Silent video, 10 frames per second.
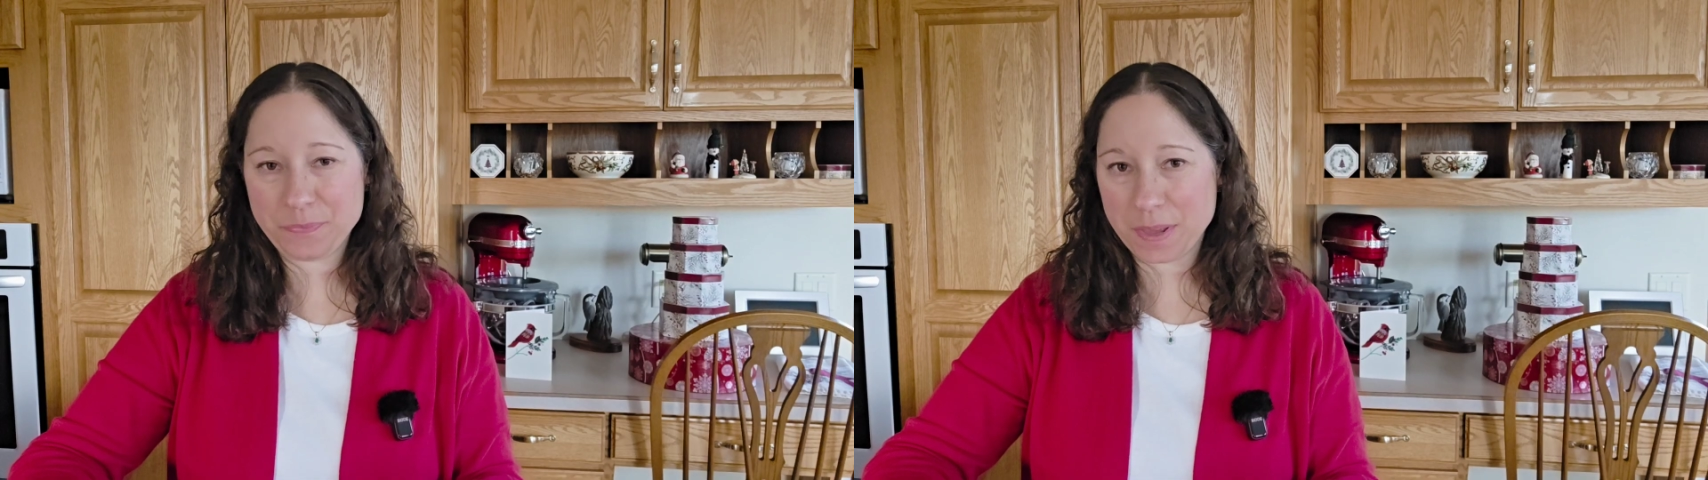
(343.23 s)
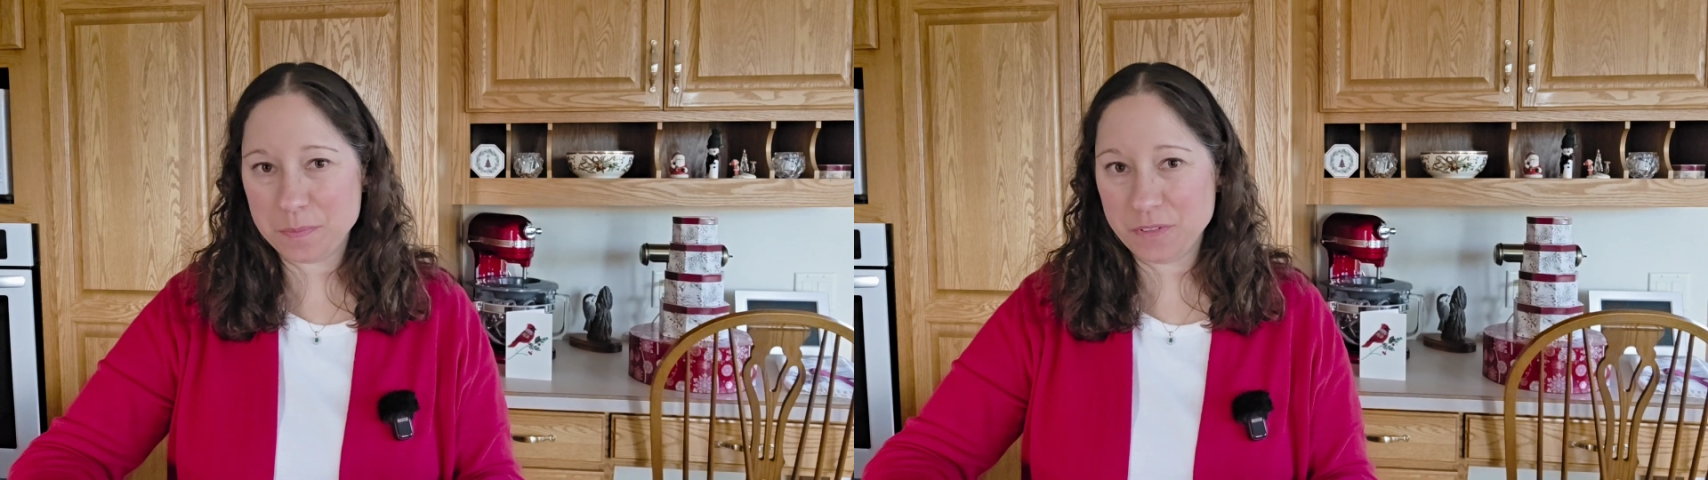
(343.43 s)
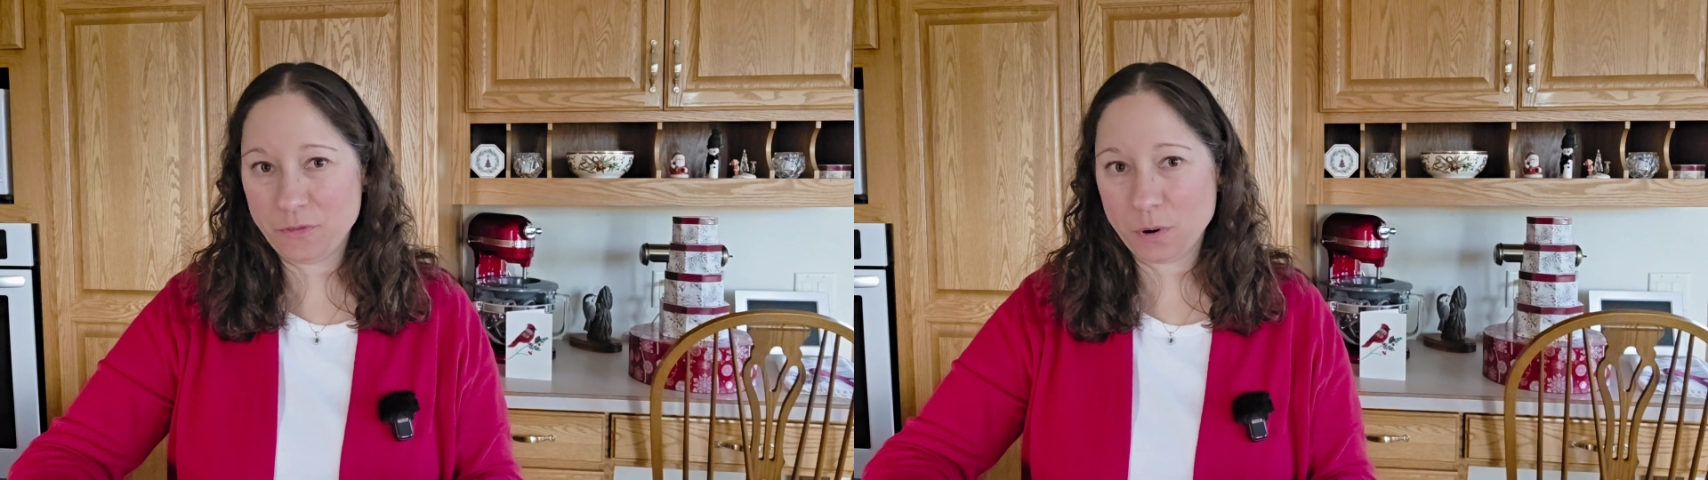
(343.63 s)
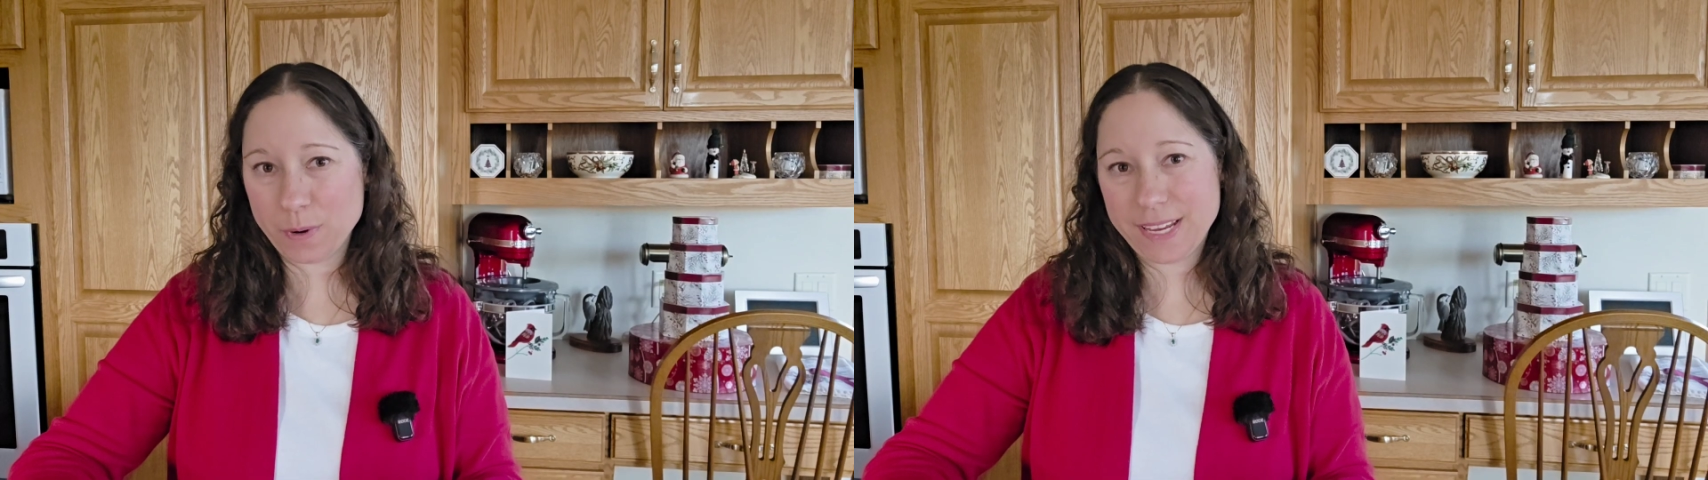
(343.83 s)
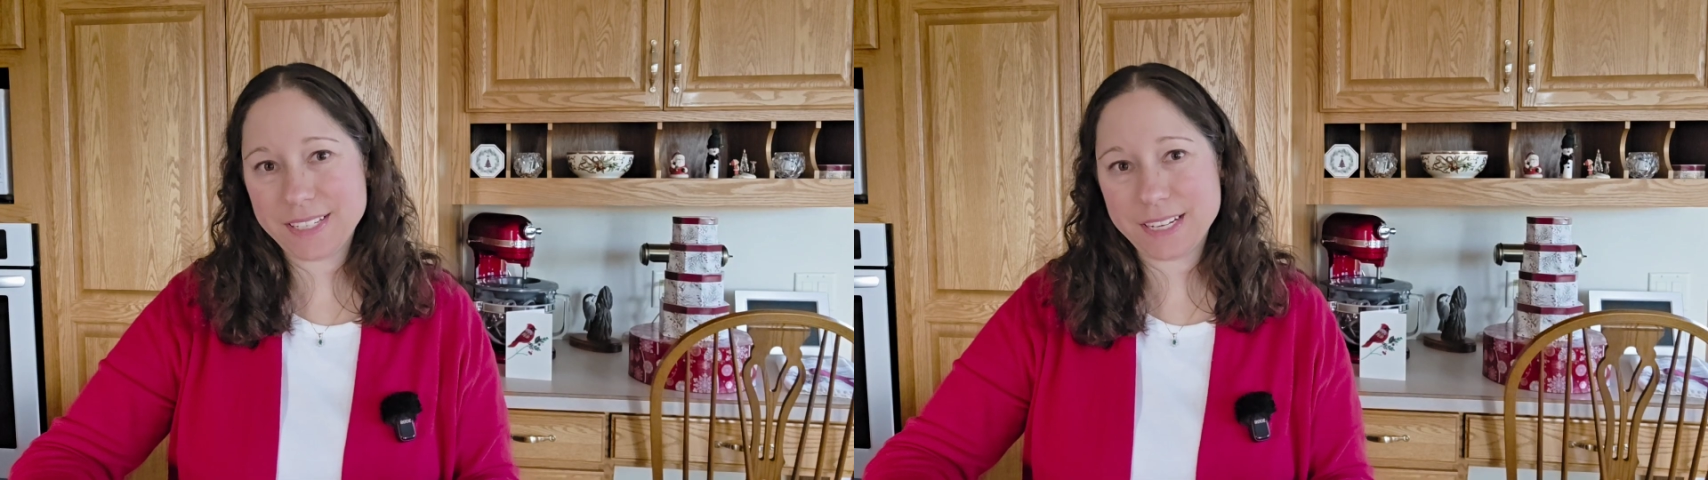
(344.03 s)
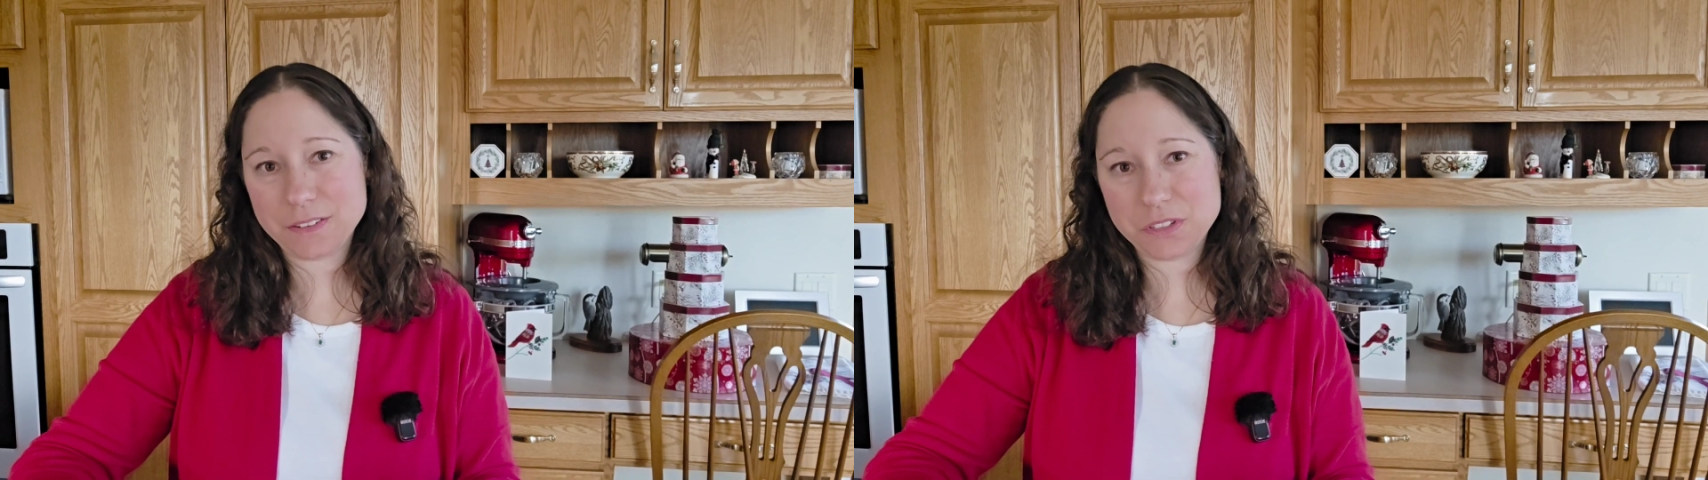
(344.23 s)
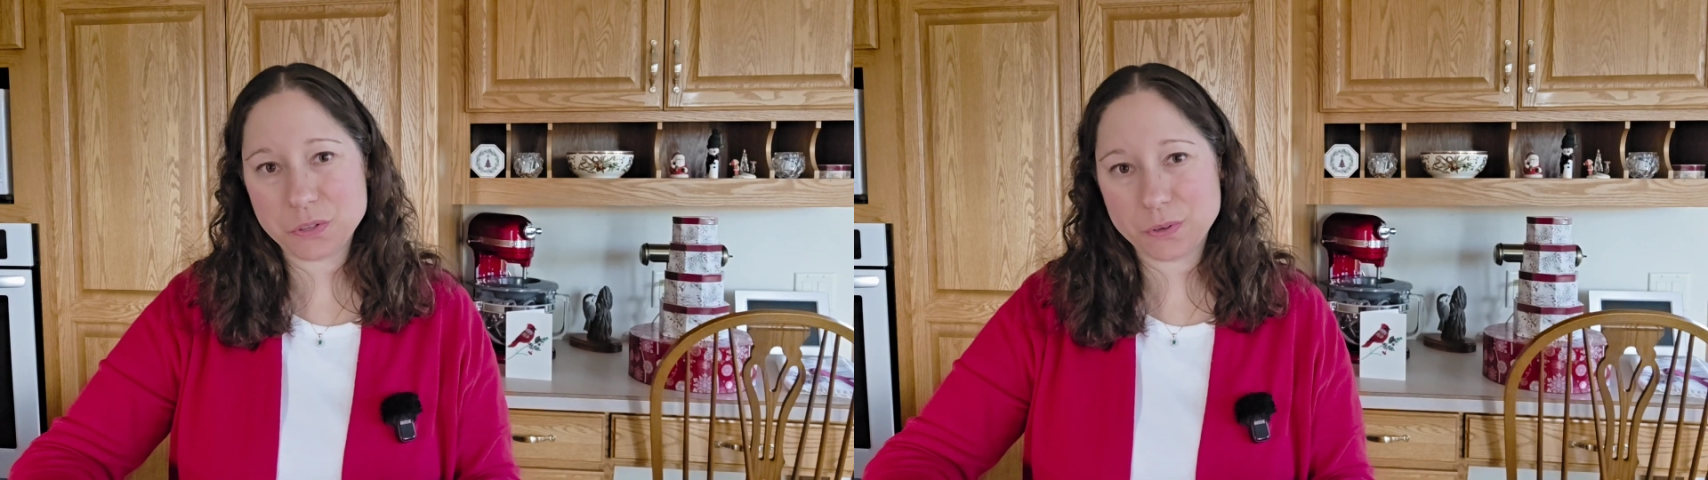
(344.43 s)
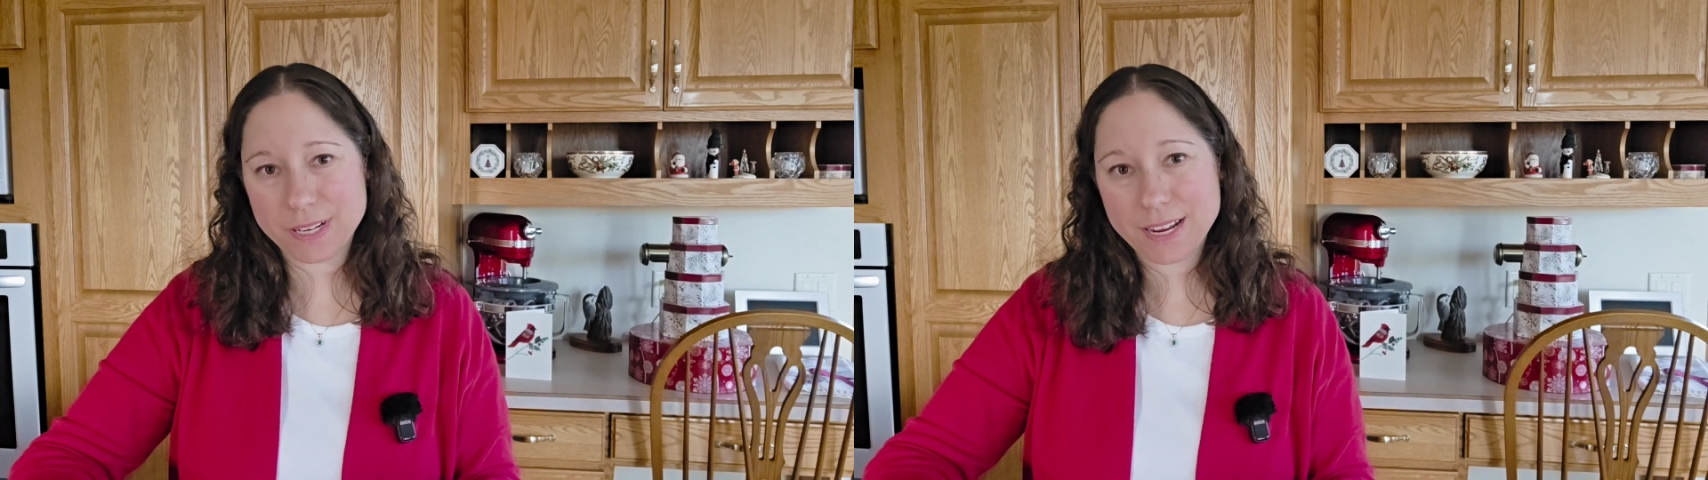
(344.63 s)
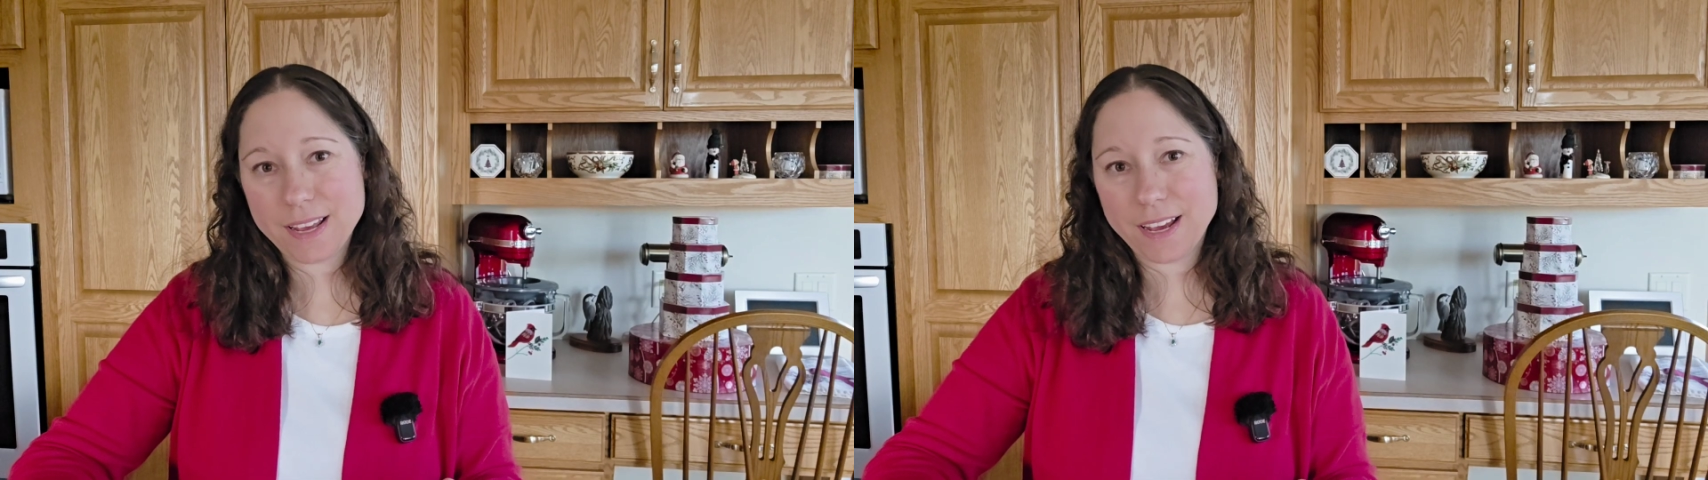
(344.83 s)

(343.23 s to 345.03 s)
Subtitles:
And before we get down to it,